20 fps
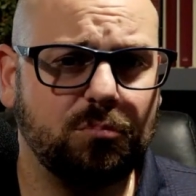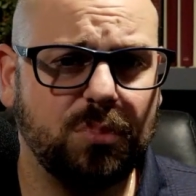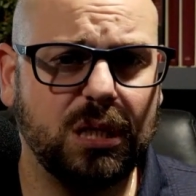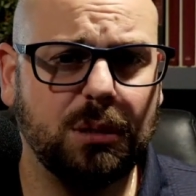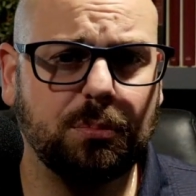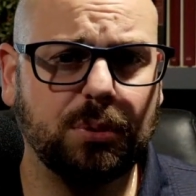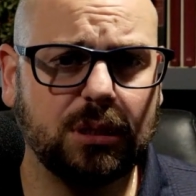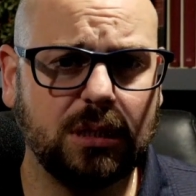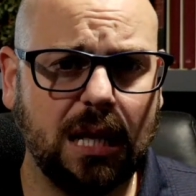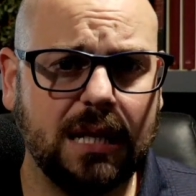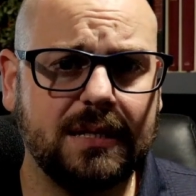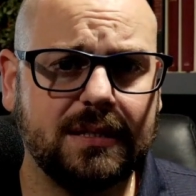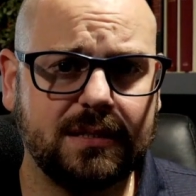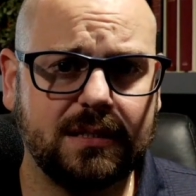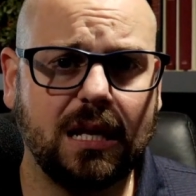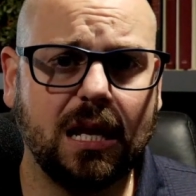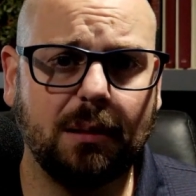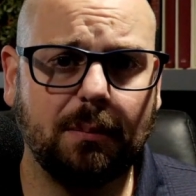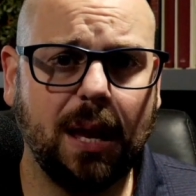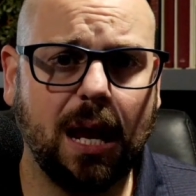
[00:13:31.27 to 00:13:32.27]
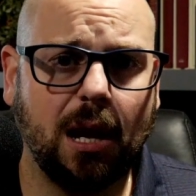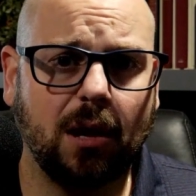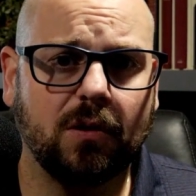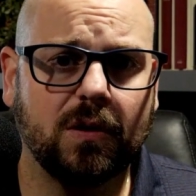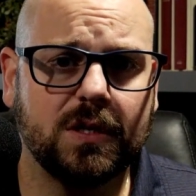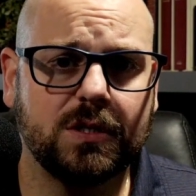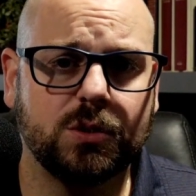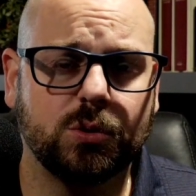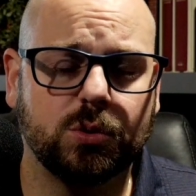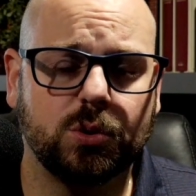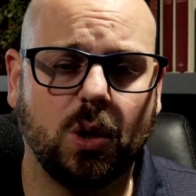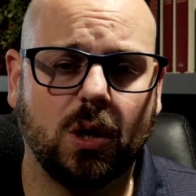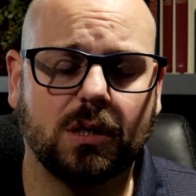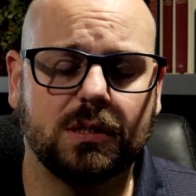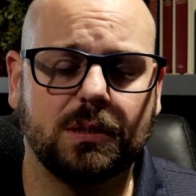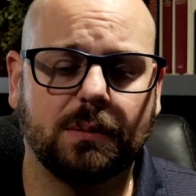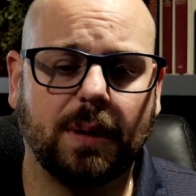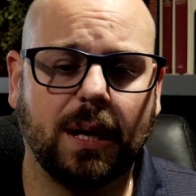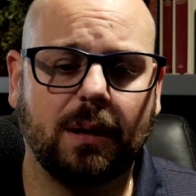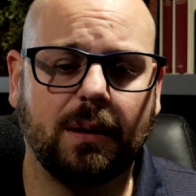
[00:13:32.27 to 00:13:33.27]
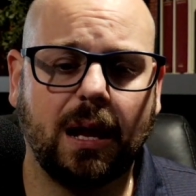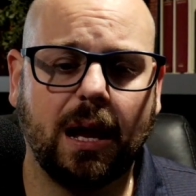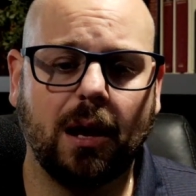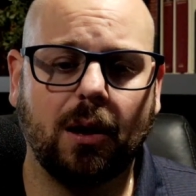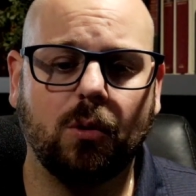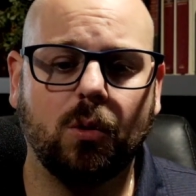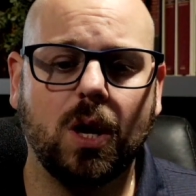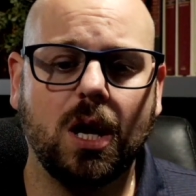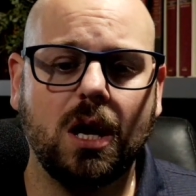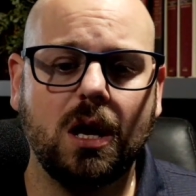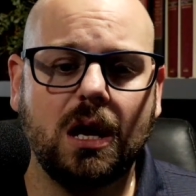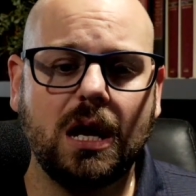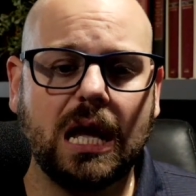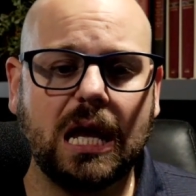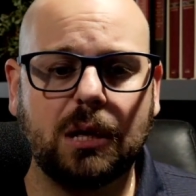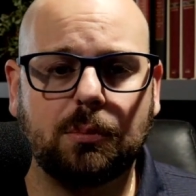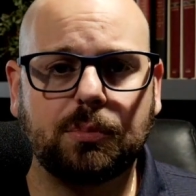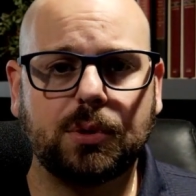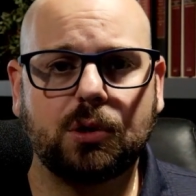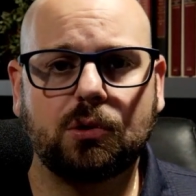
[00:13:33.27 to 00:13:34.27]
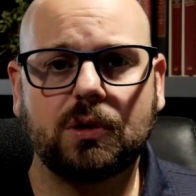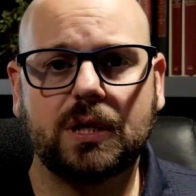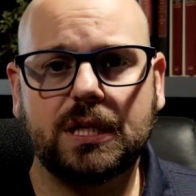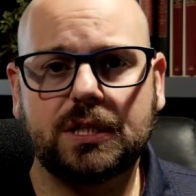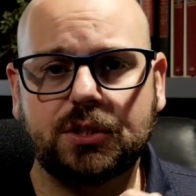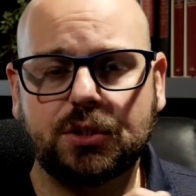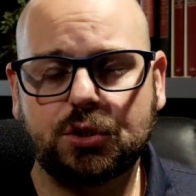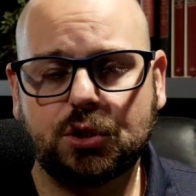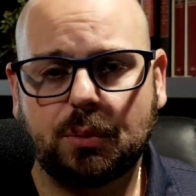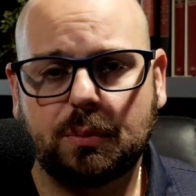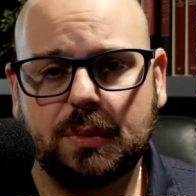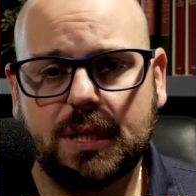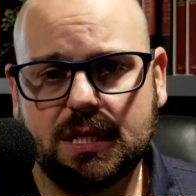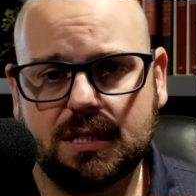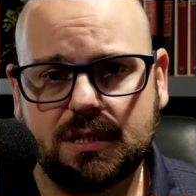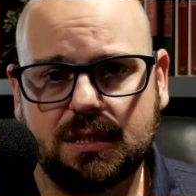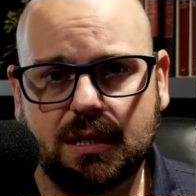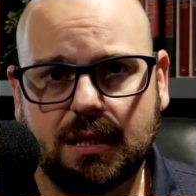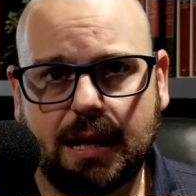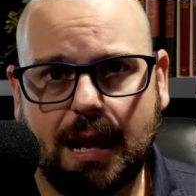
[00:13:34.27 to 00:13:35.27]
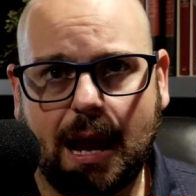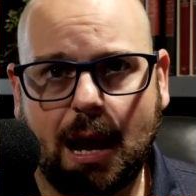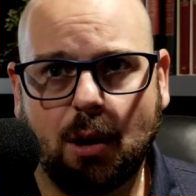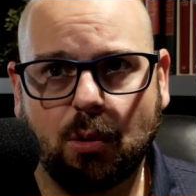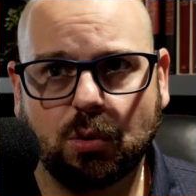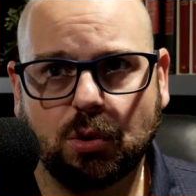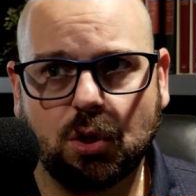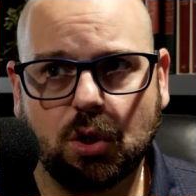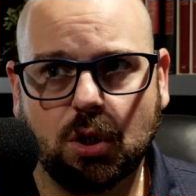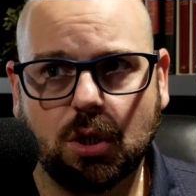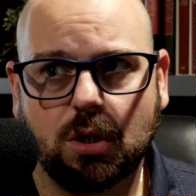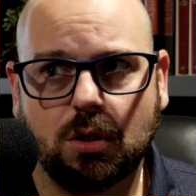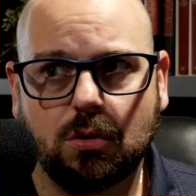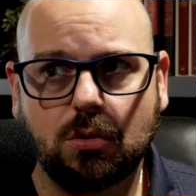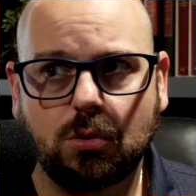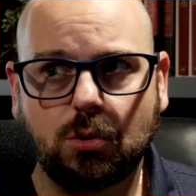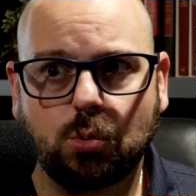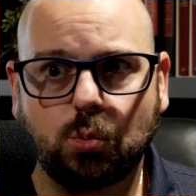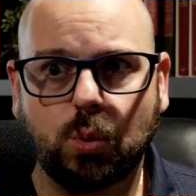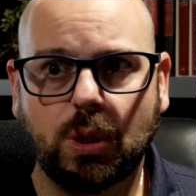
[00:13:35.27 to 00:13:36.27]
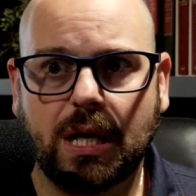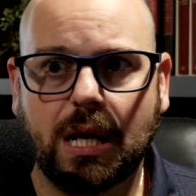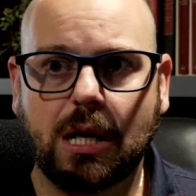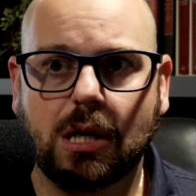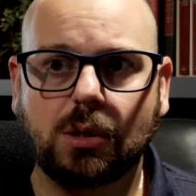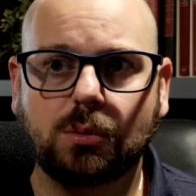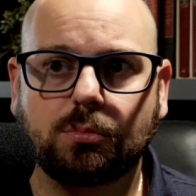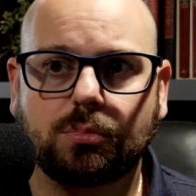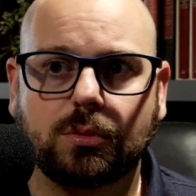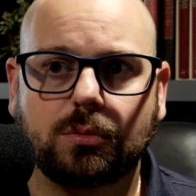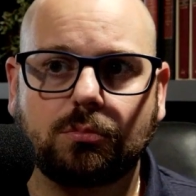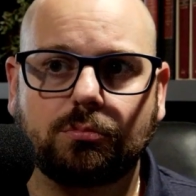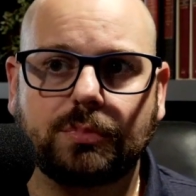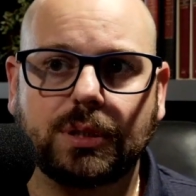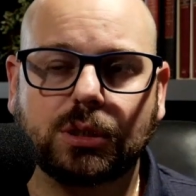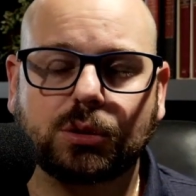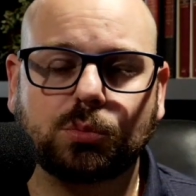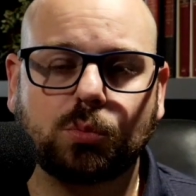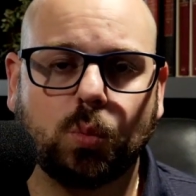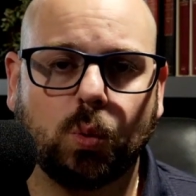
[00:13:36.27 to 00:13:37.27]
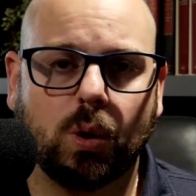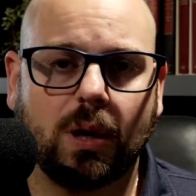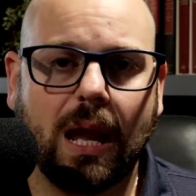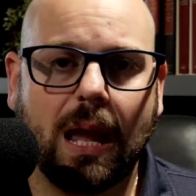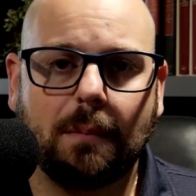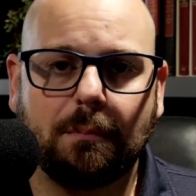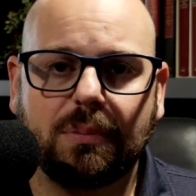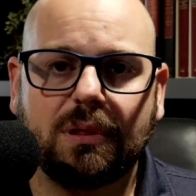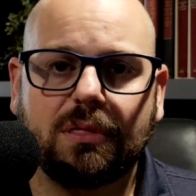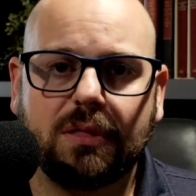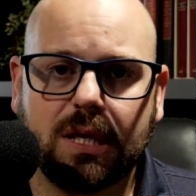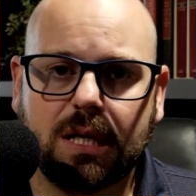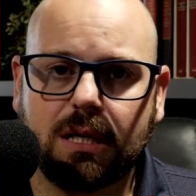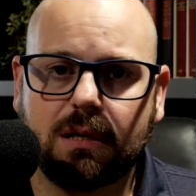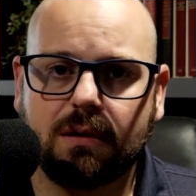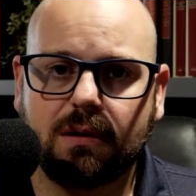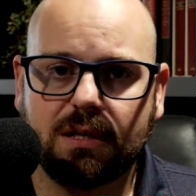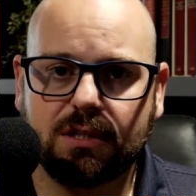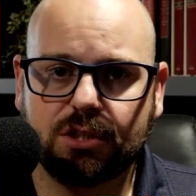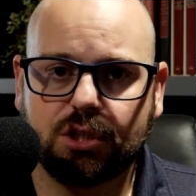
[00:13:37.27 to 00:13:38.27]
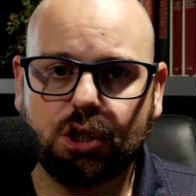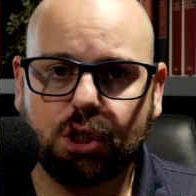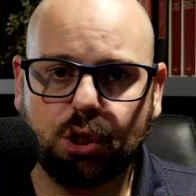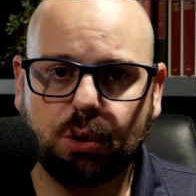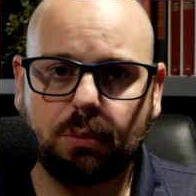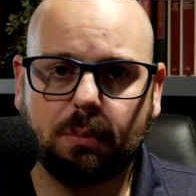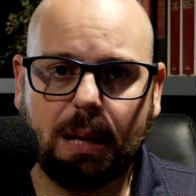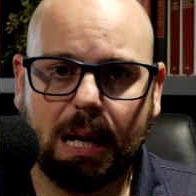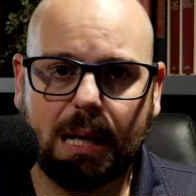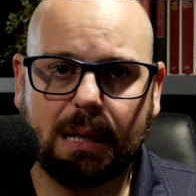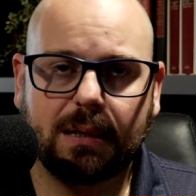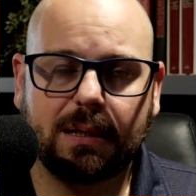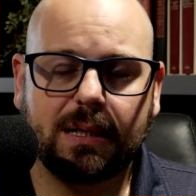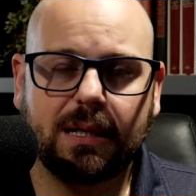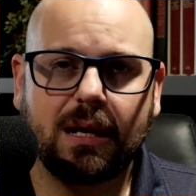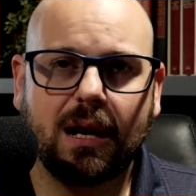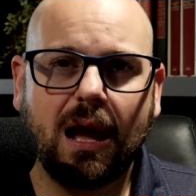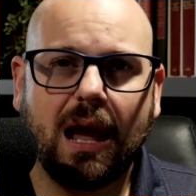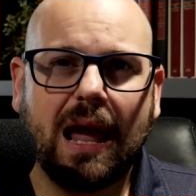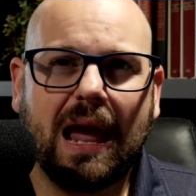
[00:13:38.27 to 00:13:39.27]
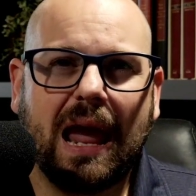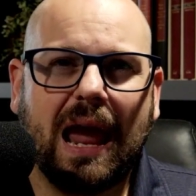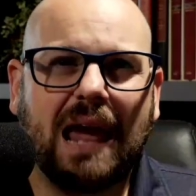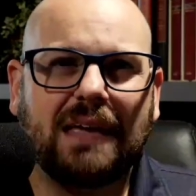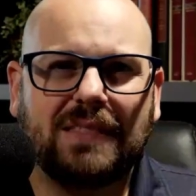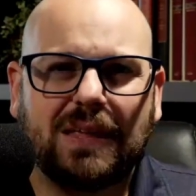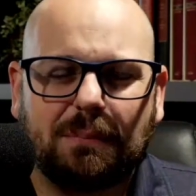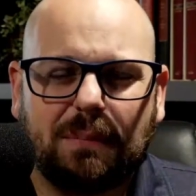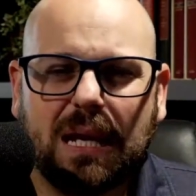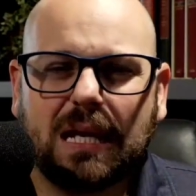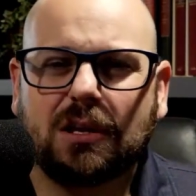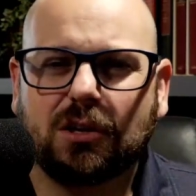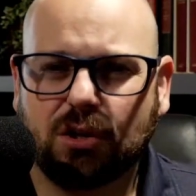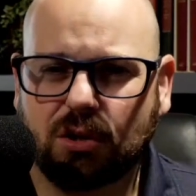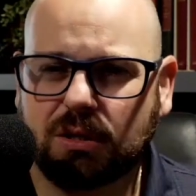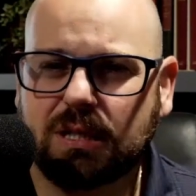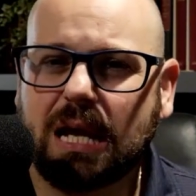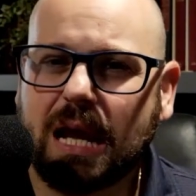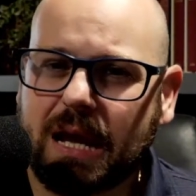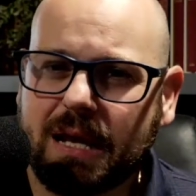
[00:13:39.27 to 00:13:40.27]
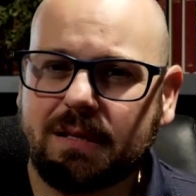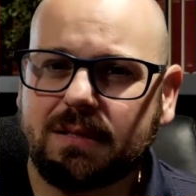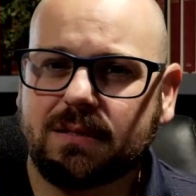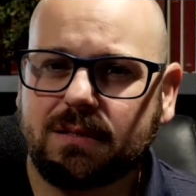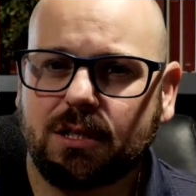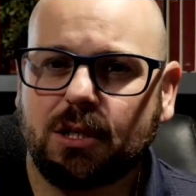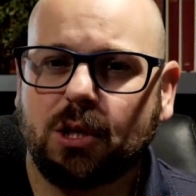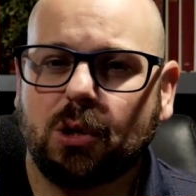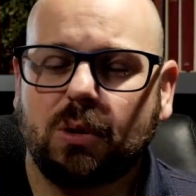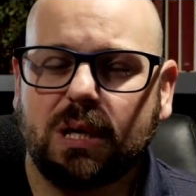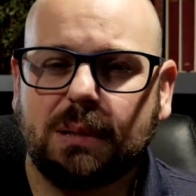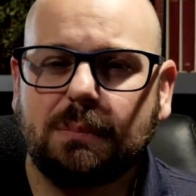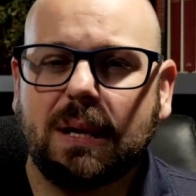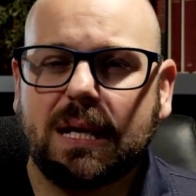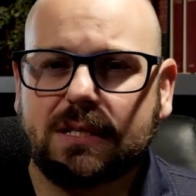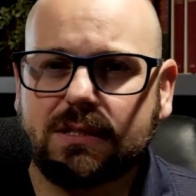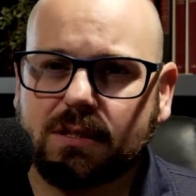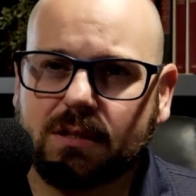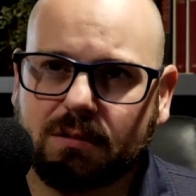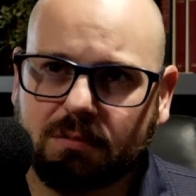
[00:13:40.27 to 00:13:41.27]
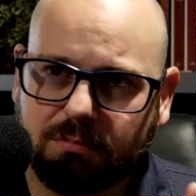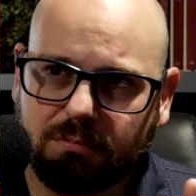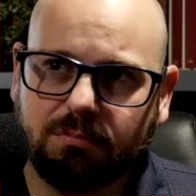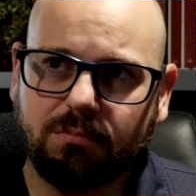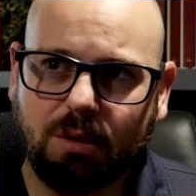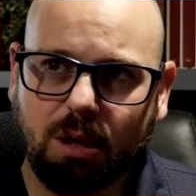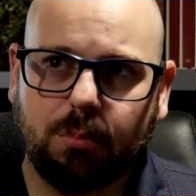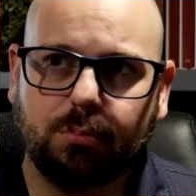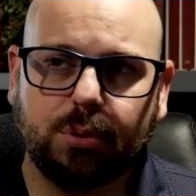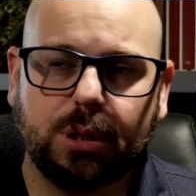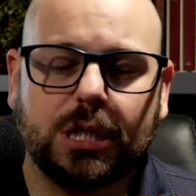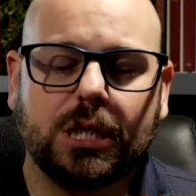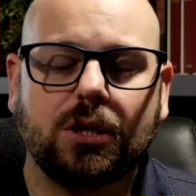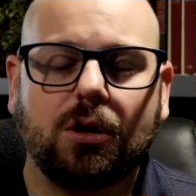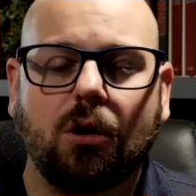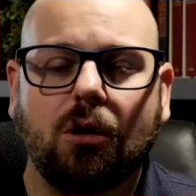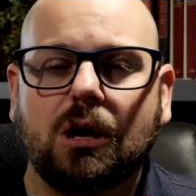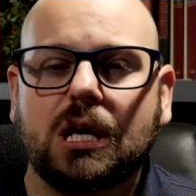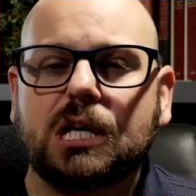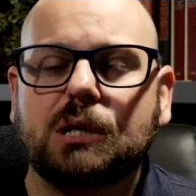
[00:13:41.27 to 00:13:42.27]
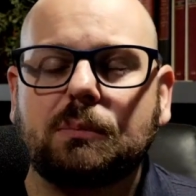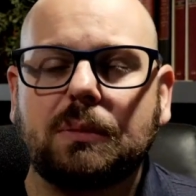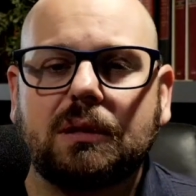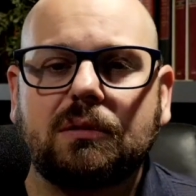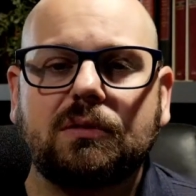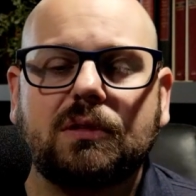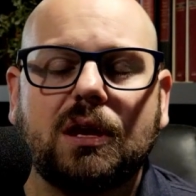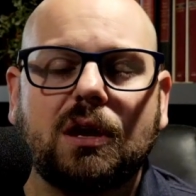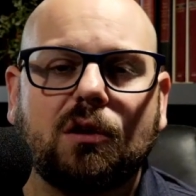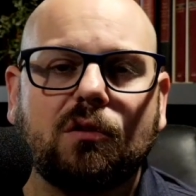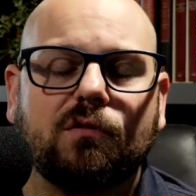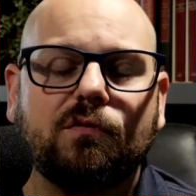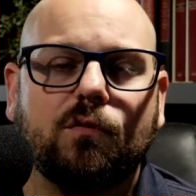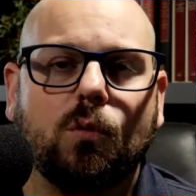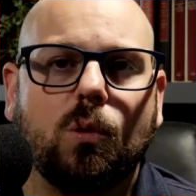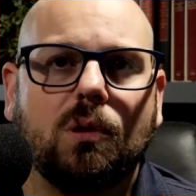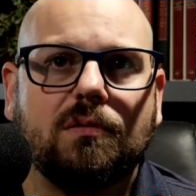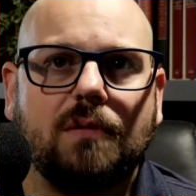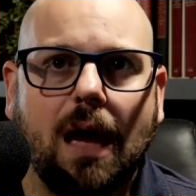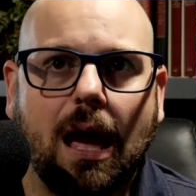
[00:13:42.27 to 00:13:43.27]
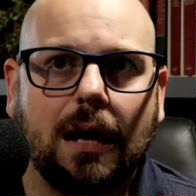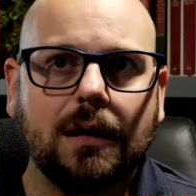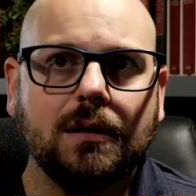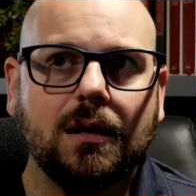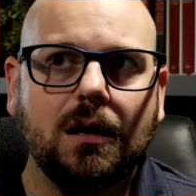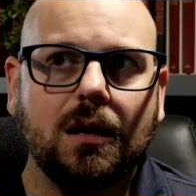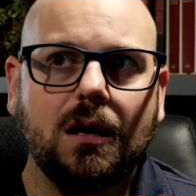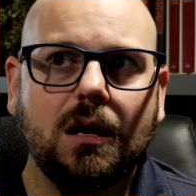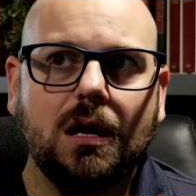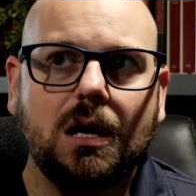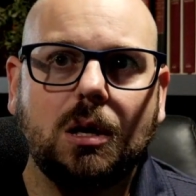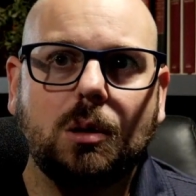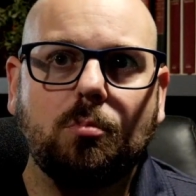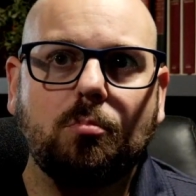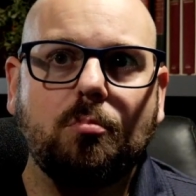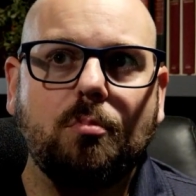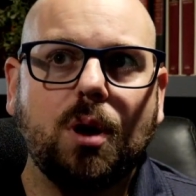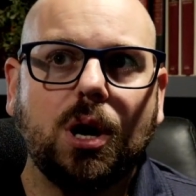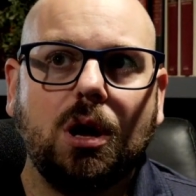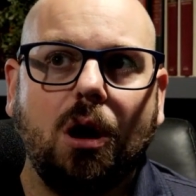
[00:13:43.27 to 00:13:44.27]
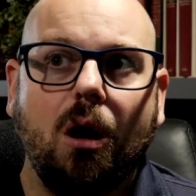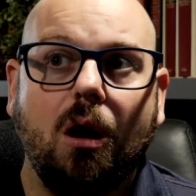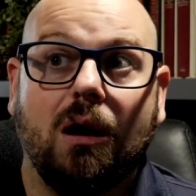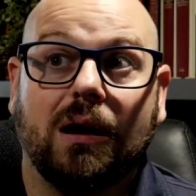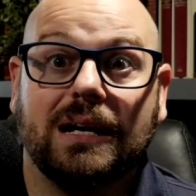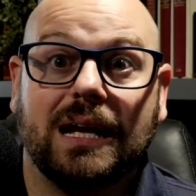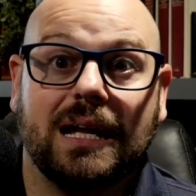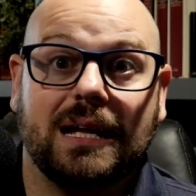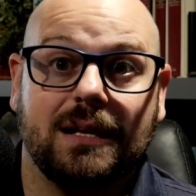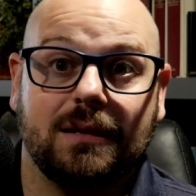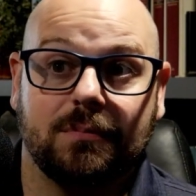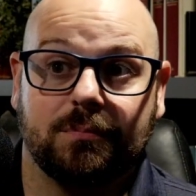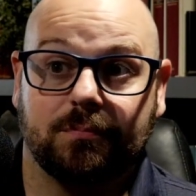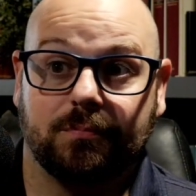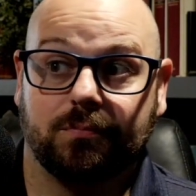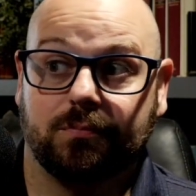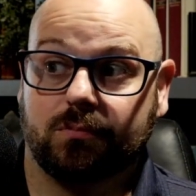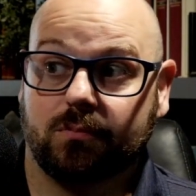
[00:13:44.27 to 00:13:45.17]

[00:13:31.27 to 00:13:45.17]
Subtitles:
people like Sam Harris, who talks about how a purely deterministic outlook would help build more empathy into humanity. And they make a good case. He makes a pretty good argument there for that. But on a